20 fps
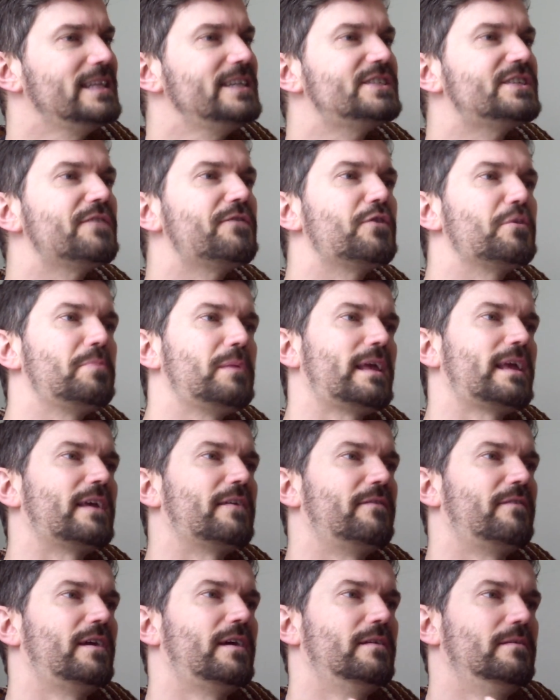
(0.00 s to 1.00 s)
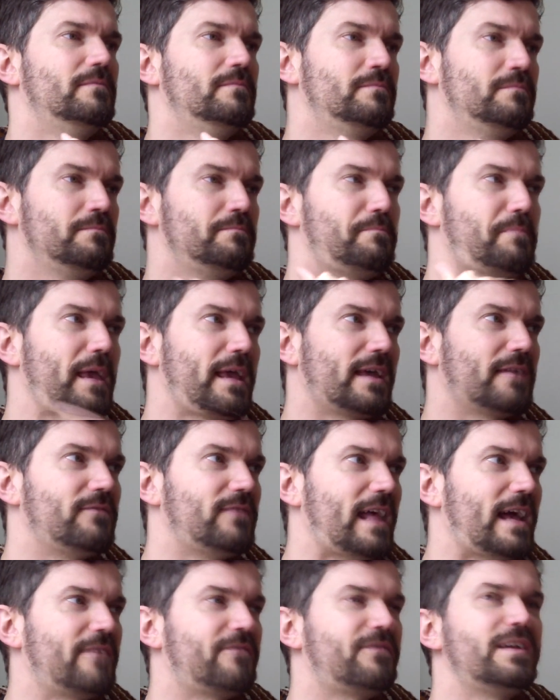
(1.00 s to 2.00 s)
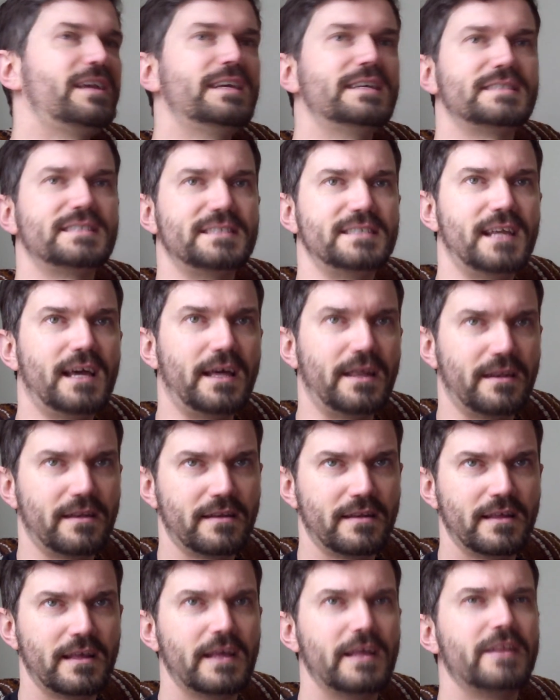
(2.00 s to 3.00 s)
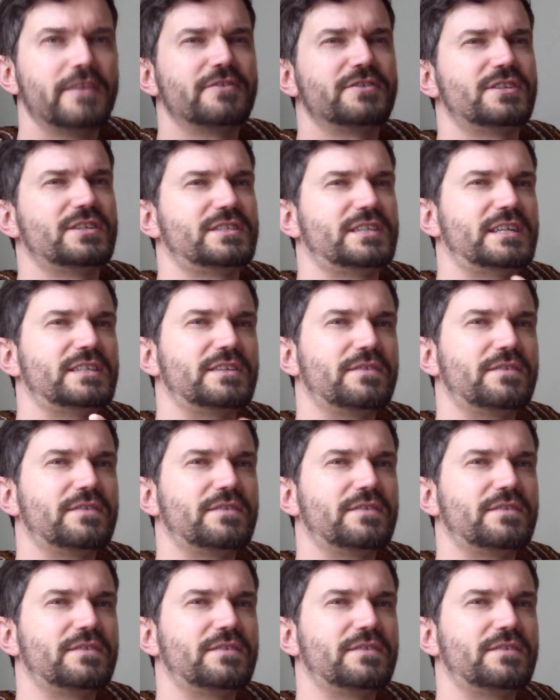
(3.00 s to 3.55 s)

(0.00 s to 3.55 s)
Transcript: least if you're paying a flat fee, it's done. There's a